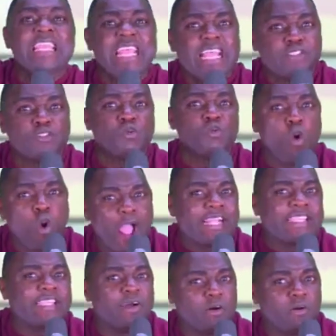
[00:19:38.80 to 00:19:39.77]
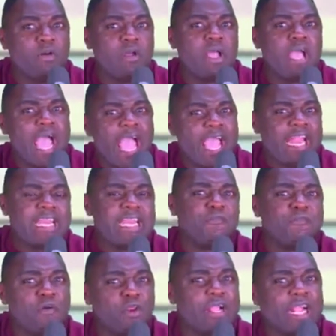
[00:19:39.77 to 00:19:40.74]
It's for the Kandapa to
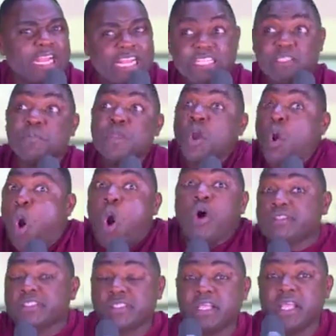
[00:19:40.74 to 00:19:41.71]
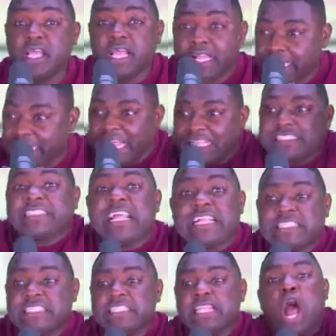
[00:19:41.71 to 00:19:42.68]
send Ghanaians to go and
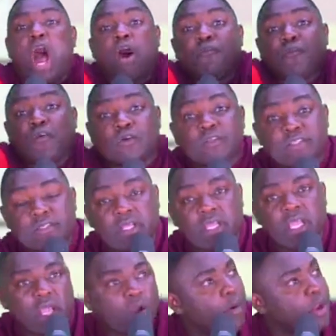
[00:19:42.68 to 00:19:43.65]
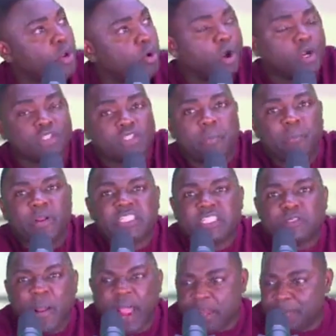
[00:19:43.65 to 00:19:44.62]
kill their fellow Ghanaians because
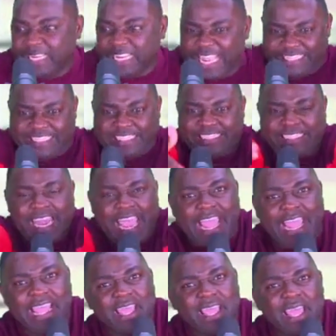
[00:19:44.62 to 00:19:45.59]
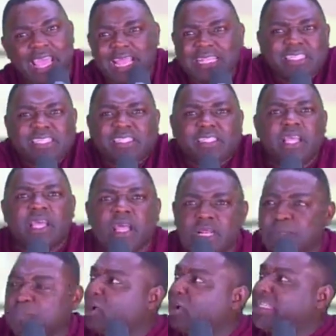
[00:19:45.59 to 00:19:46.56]
they are stating the obvious.
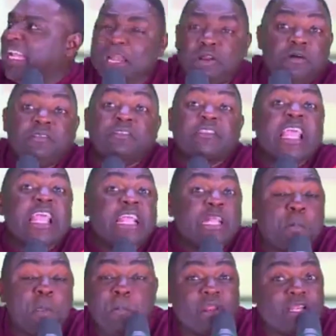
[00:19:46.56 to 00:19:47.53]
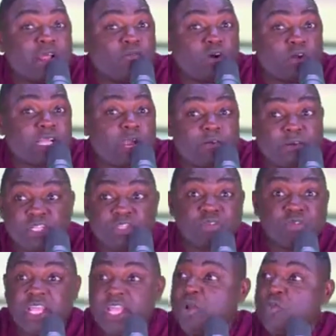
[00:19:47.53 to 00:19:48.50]
When you go into a British Parliament, it is there.
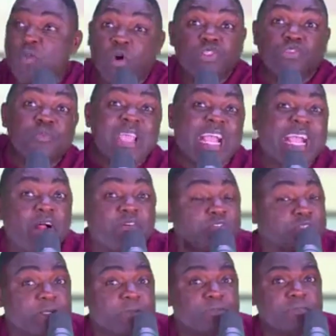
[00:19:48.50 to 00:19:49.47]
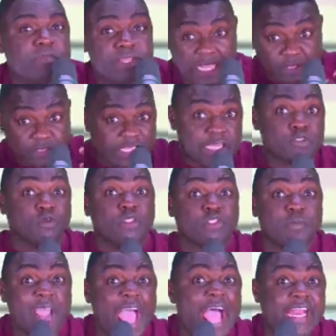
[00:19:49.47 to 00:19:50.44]
It is because I don't think
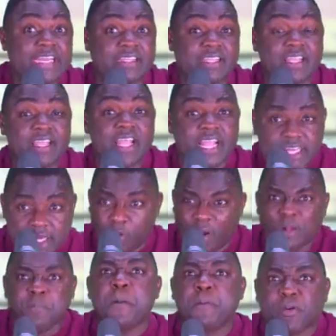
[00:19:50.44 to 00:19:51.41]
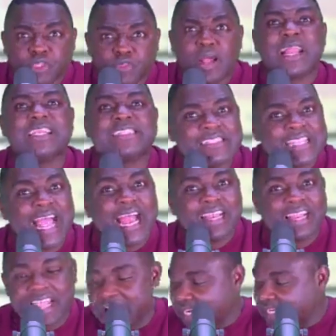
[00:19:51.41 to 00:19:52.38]
people in the Volta region today want to be a country.
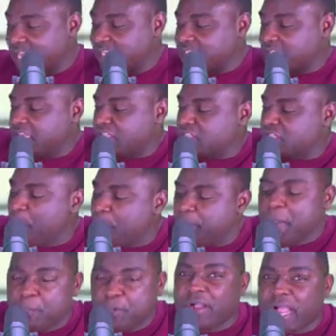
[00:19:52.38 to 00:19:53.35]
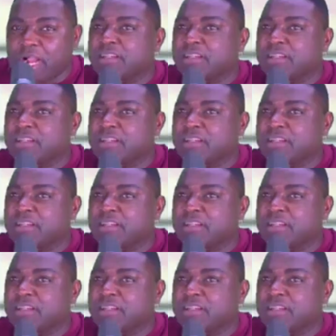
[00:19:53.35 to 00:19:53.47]
They just want to be heard.